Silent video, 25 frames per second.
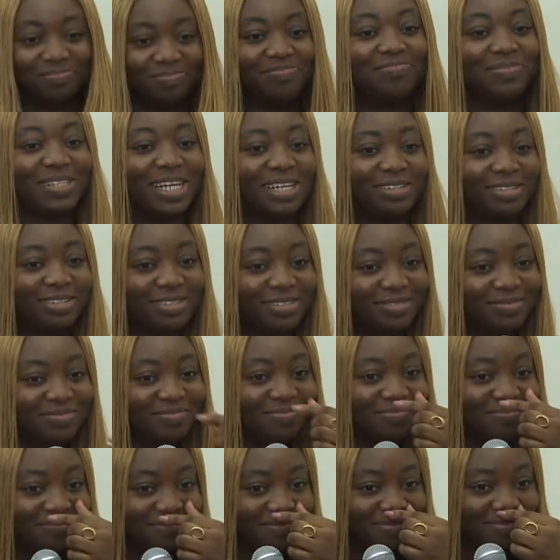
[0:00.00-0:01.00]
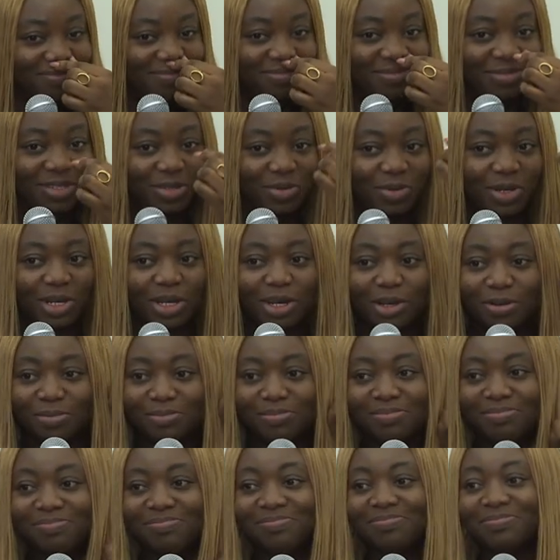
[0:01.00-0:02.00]
Yes, you're welcome.
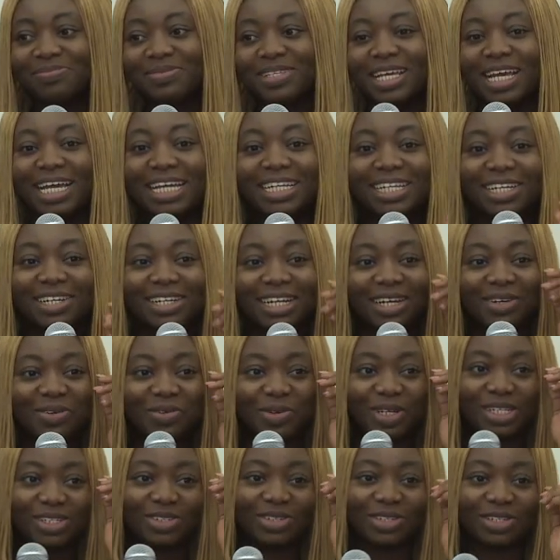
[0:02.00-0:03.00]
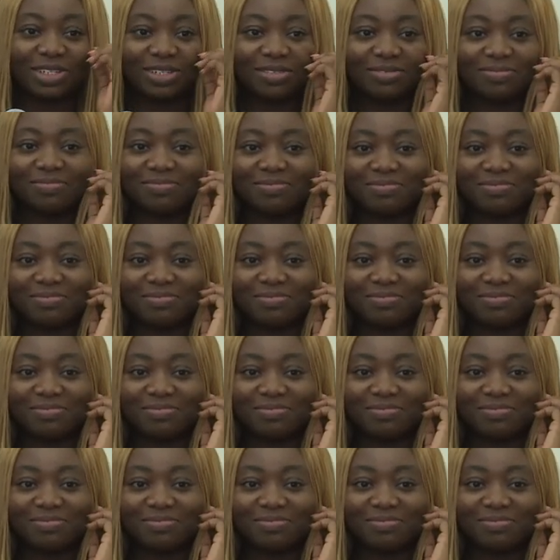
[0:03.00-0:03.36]
Any other question?